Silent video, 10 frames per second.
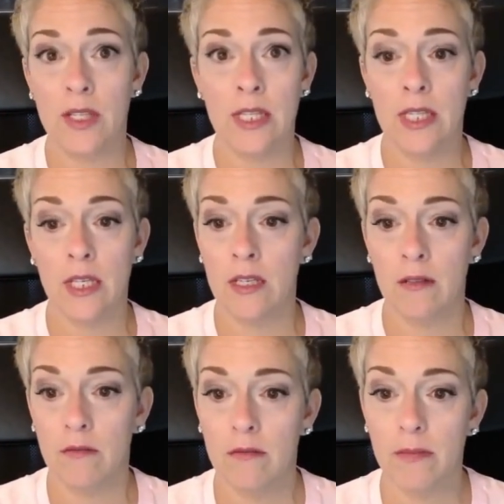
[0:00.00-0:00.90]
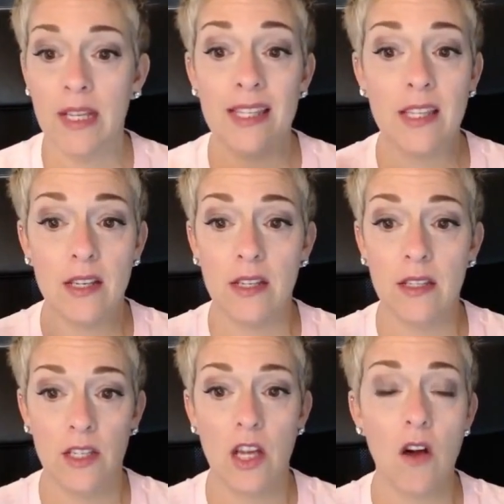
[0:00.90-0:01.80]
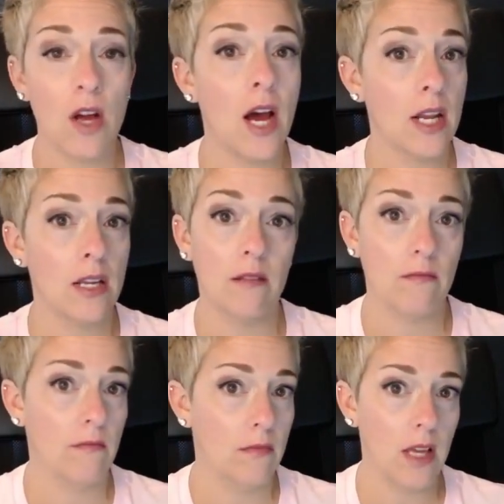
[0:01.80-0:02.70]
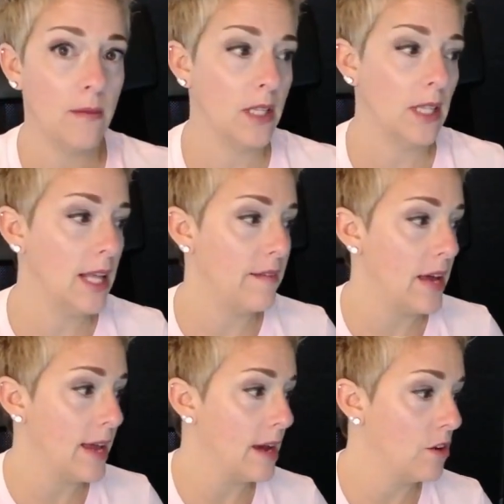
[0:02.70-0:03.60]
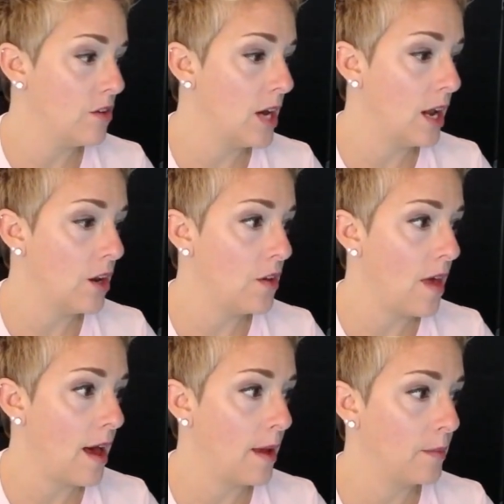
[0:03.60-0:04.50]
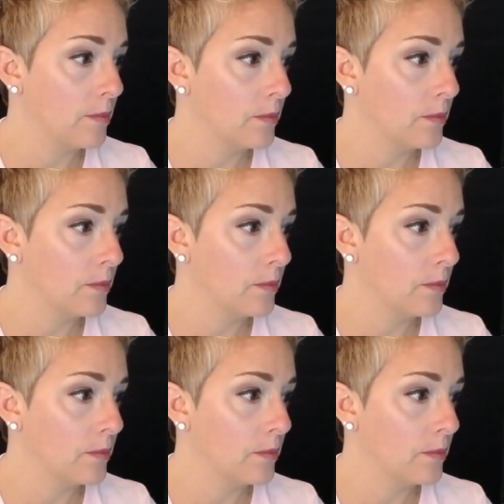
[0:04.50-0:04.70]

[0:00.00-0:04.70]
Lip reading: That's it. Because the y'all got to come to the live hangout. You got to do that.